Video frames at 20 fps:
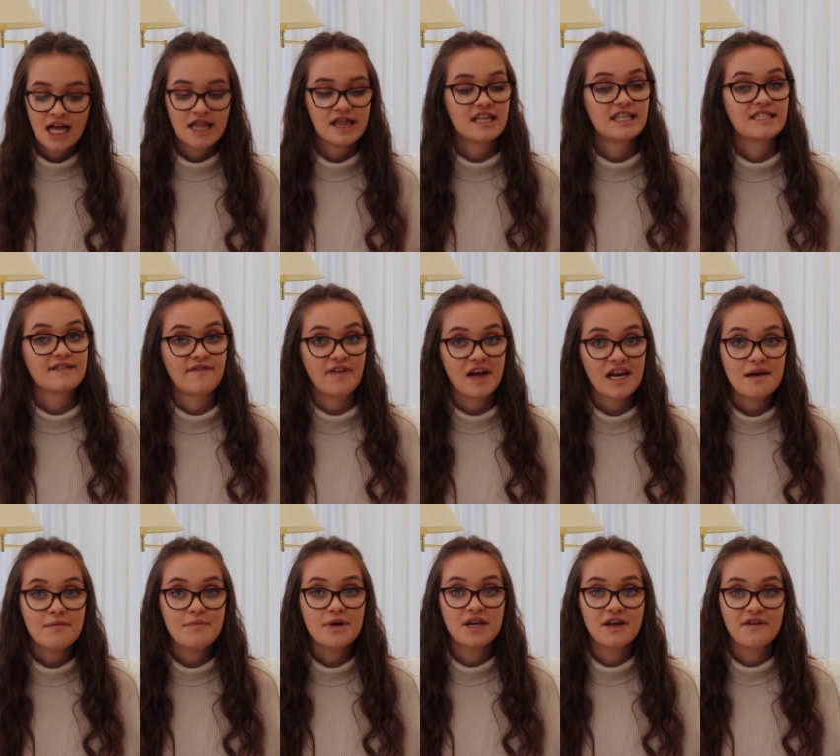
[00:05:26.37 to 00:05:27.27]
the
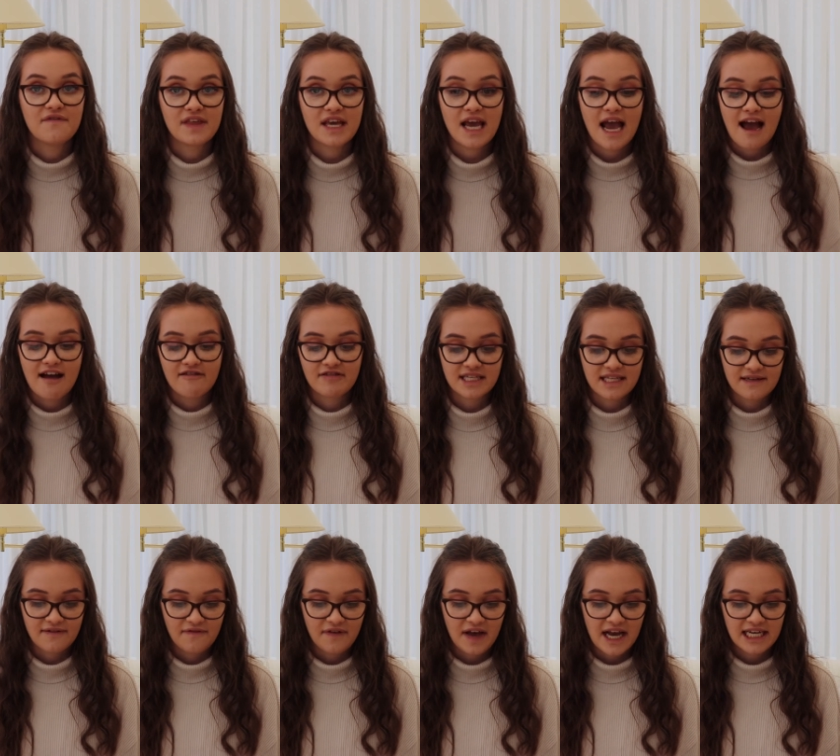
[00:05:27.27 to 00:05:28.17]
development of the areas
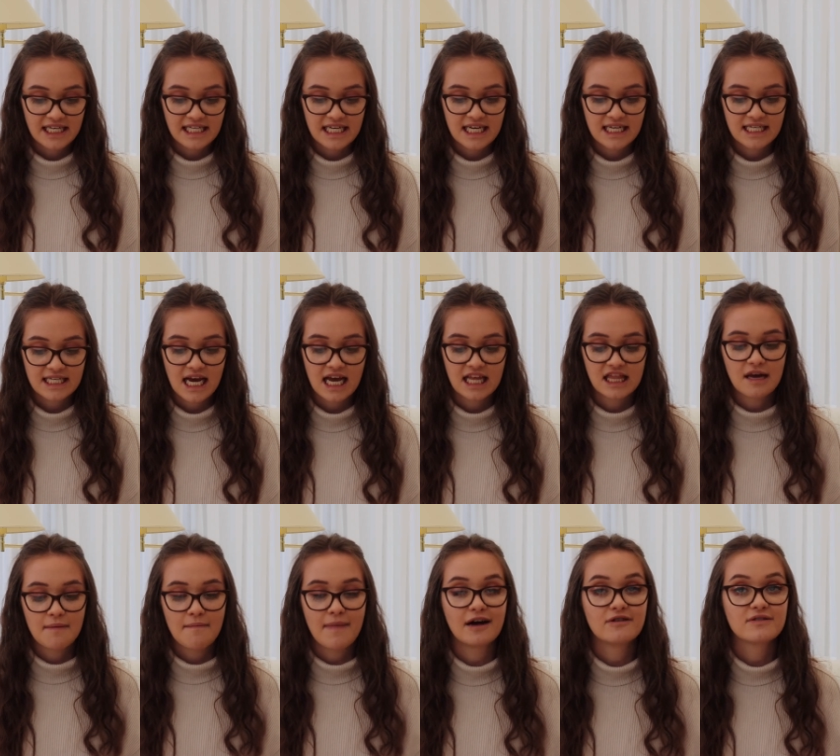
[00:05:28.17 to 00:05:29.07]
affected and the
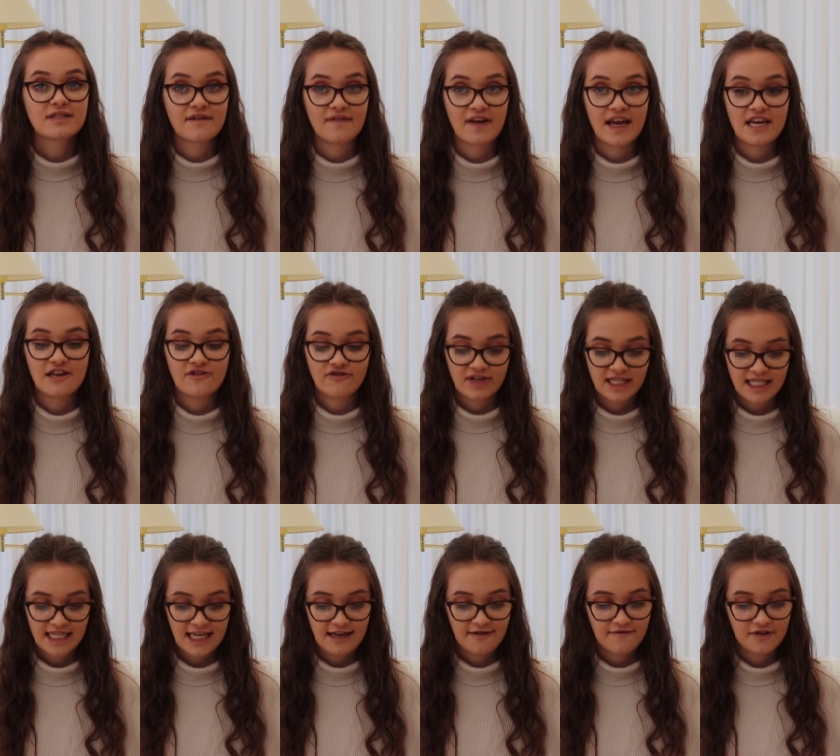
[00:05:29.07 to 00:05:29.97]
amount of aid
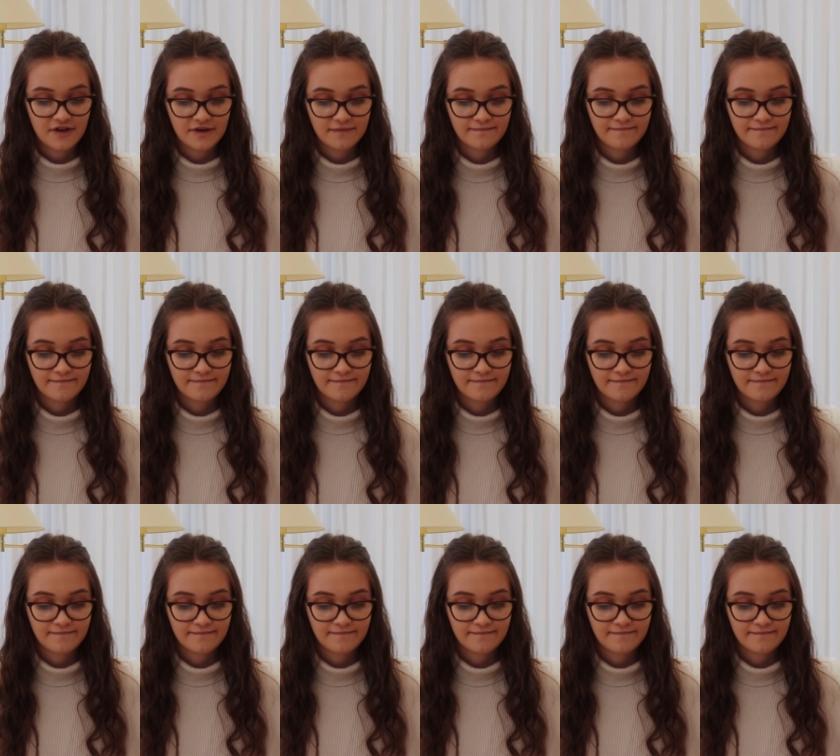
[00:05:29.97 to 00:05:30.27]
received.